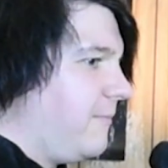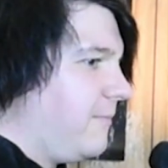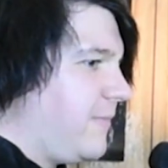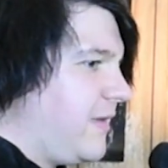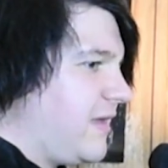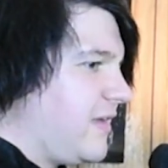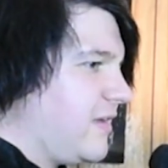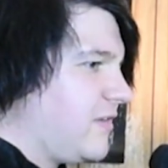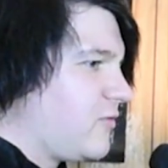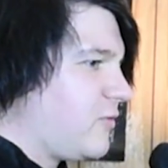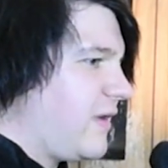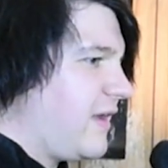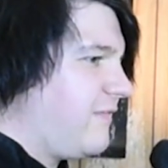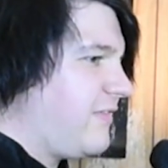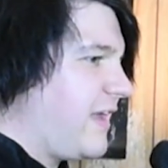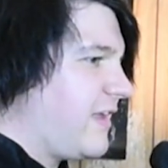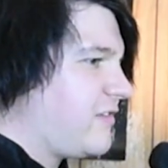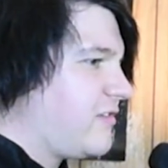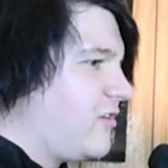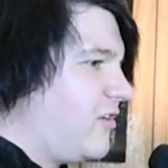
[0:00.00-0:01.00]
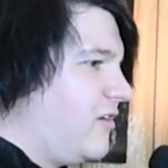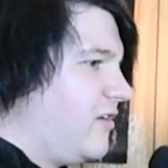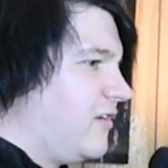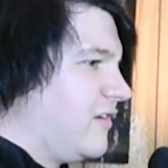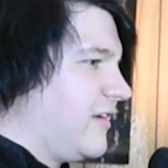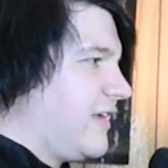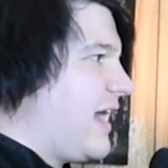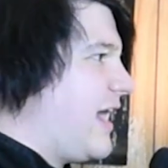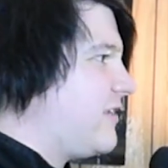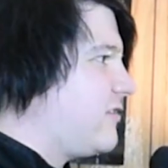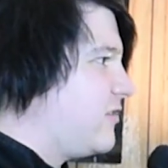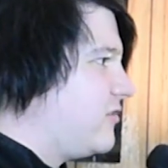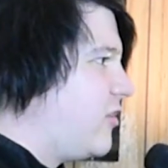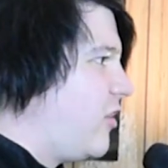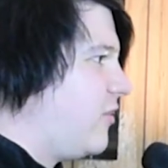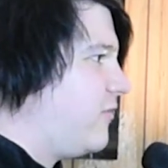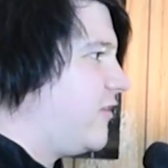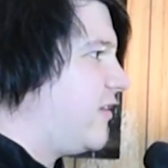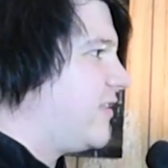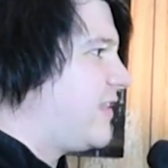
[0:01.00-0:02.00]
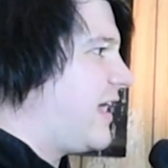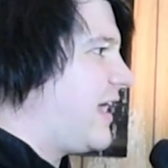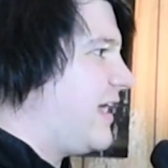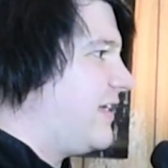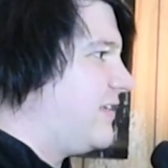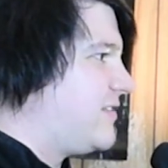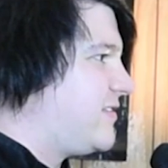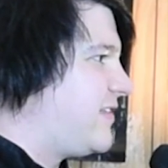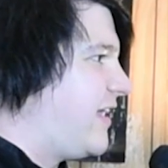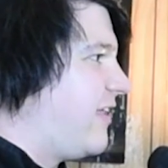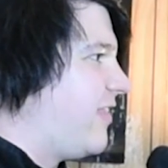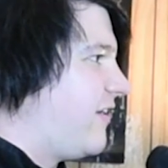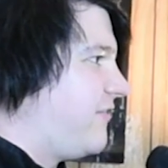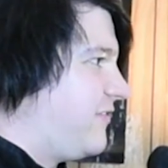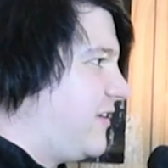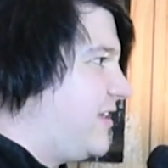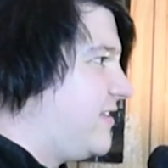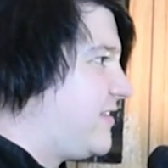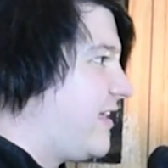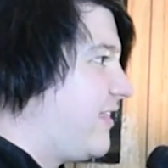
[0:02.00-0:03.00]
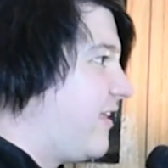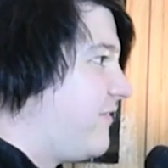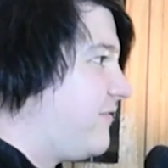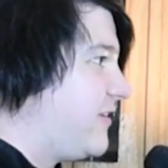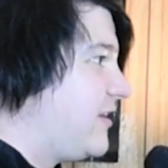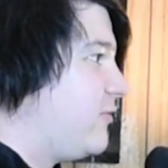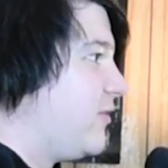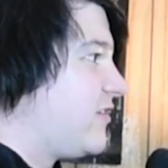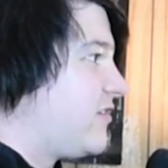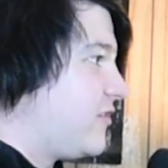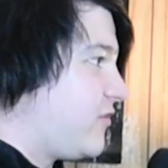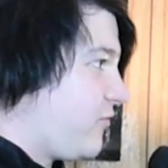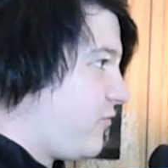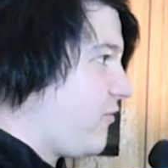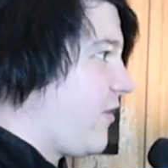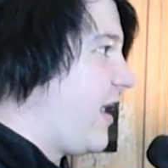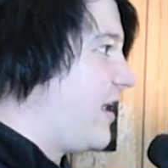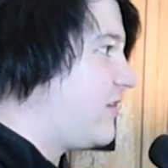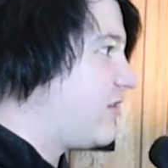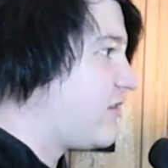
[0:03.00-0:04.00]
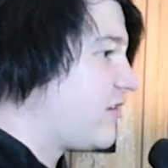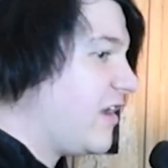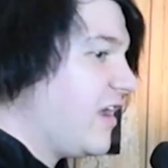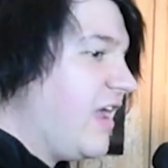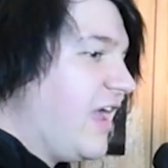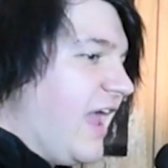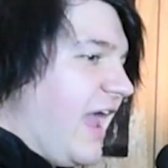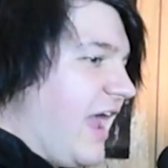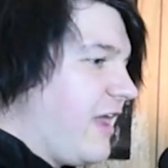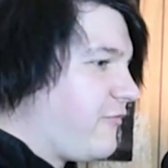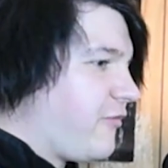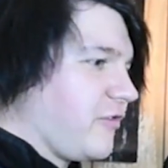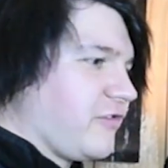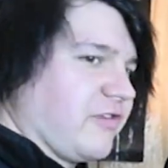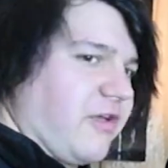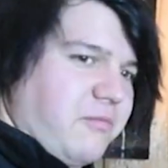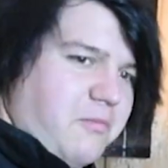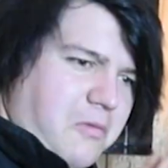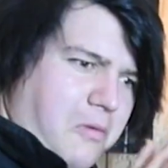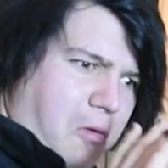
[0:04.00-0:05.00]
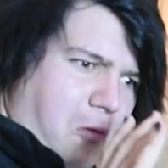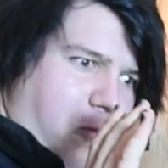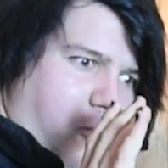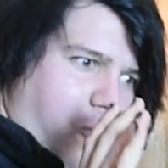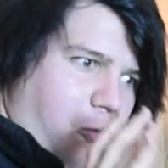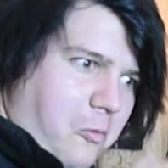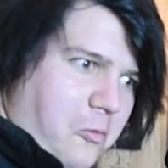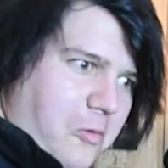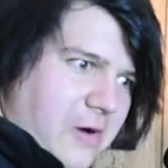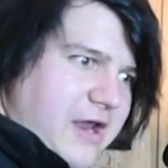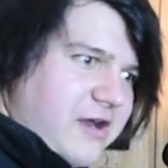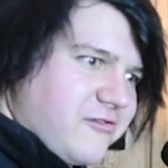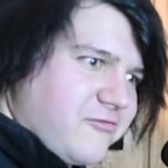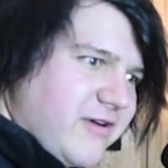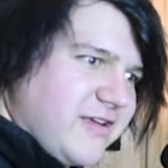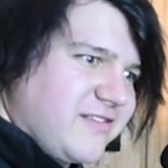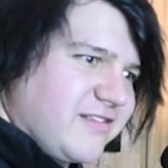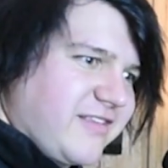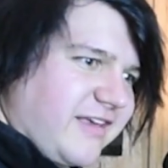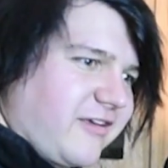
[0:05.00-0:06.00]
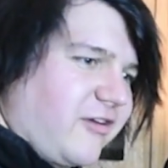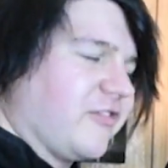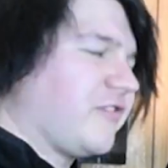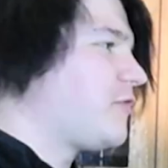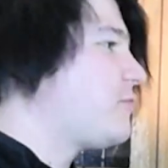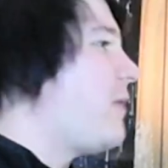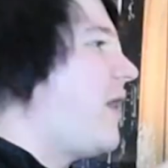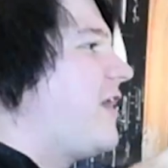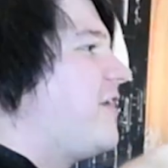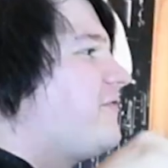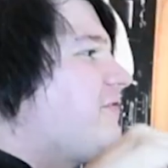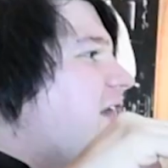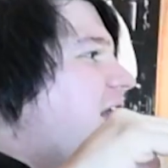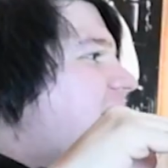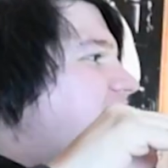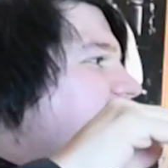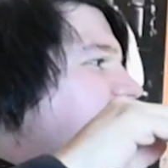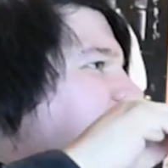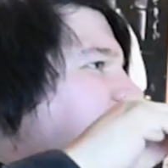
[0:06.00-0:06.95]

because we have that song Casanova that has C'est la vie, which is French. And for some weird reasons, like on Spotify,